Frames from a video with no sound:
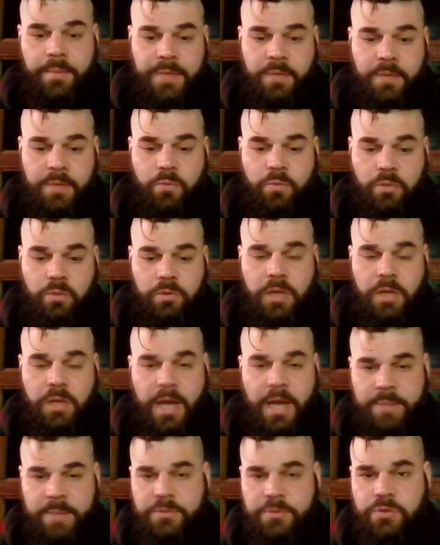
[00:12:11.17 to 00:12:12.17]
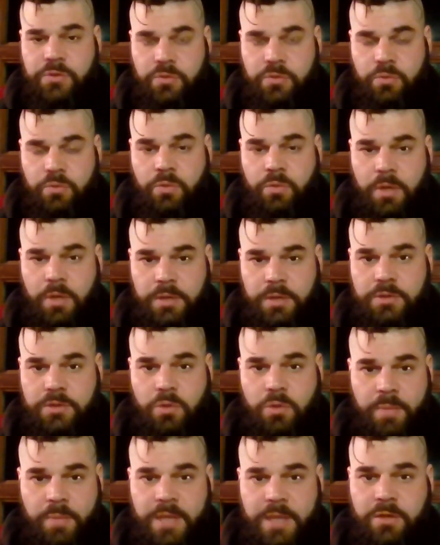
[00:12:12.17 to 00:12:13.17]
it will climb to a
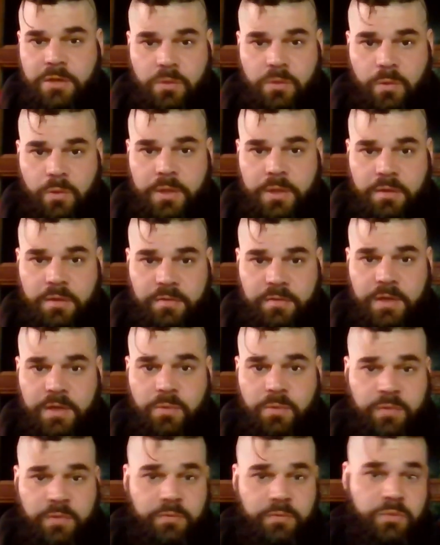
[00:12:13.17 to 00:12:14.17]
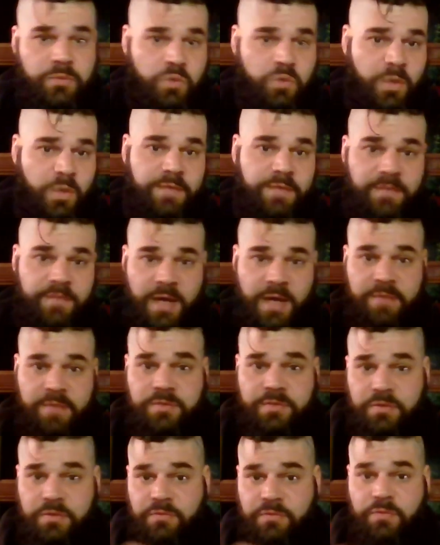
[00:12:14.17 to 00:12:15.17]
domain authority of anywhere from
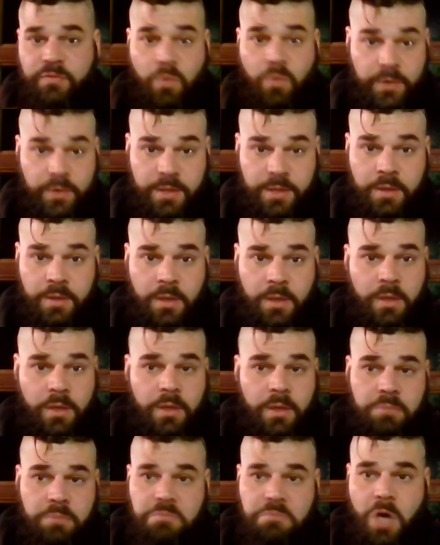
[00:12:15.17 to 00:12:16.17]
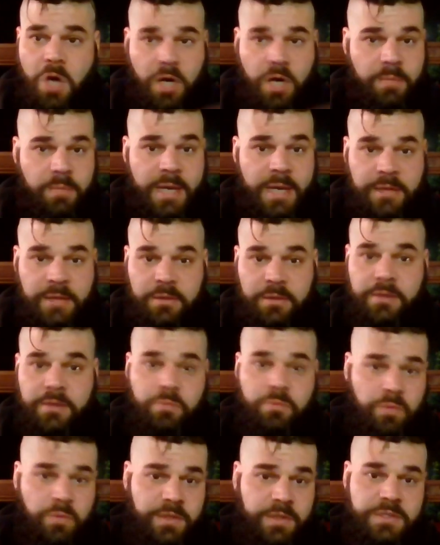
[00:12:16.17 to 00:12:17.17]
25 to 40
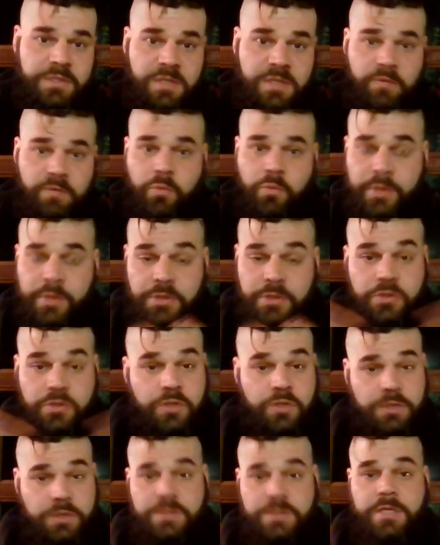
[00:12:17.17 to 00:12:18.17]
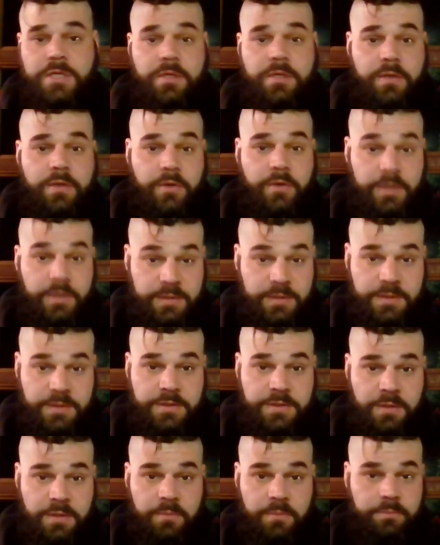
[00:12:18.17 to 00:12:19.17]
automatically within several weeks, just sitting there and
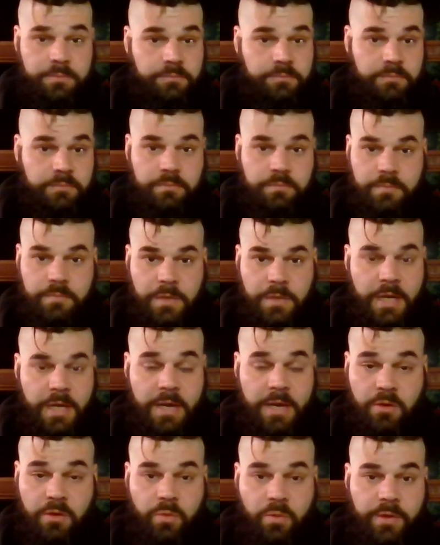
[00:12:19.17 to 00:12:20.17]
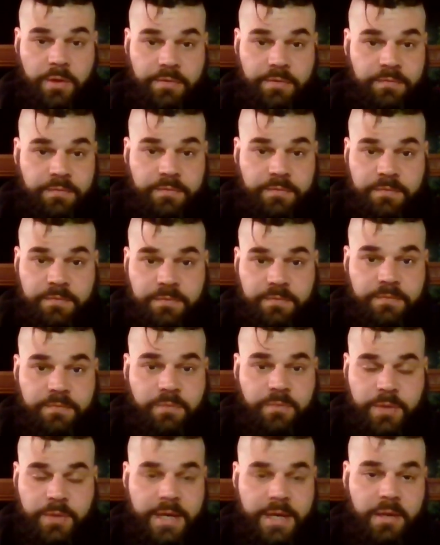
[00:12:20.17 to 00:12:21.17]
existing. I don't know where
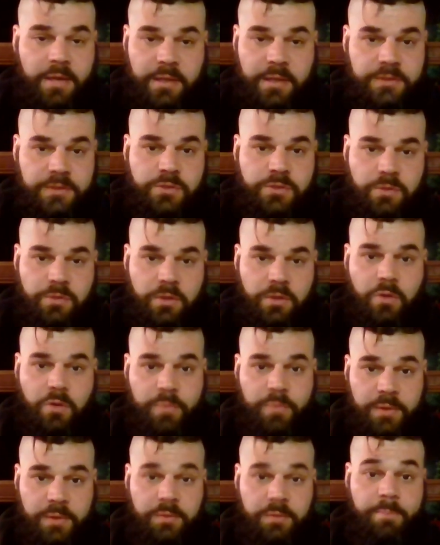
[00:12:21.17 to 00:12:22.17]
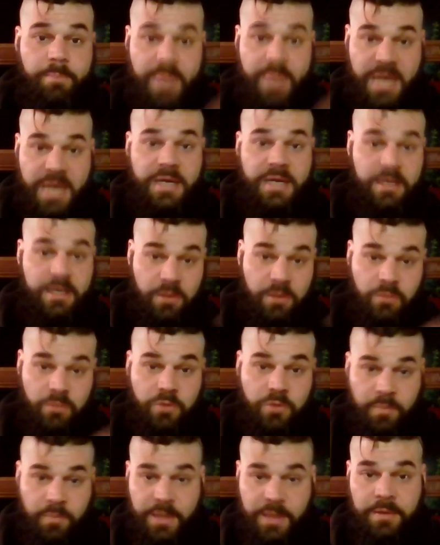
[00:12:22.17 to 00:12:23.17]
the hell else you can go build a payday loan
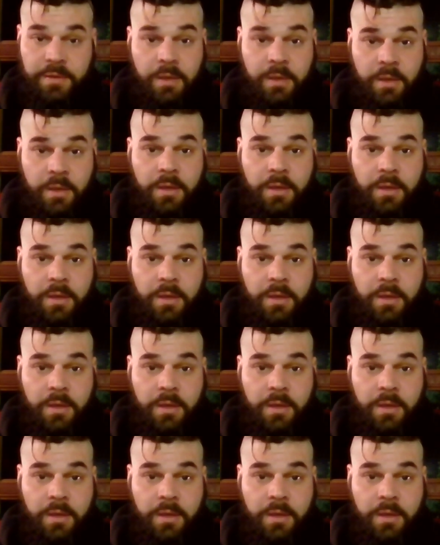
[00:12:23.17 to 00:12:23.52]
domain